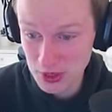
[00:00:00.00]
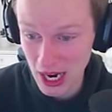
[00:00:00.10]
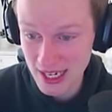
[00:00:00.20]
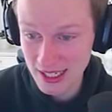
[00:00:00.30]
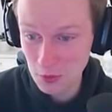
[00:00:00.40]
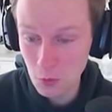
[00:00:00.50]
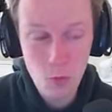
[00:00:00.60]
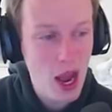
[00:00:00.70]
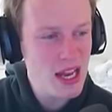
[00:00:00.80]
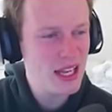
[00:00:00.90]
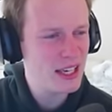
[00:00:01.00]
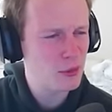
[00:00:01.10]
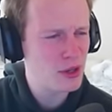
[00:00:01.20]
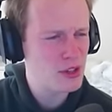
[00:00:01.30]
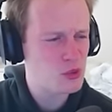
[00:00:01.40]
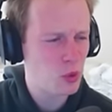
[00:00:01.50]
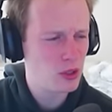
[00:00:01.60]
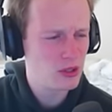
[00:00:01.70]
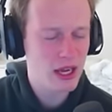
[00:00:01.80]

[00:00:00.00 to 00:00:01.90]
hiding? And why did he get rid of this world?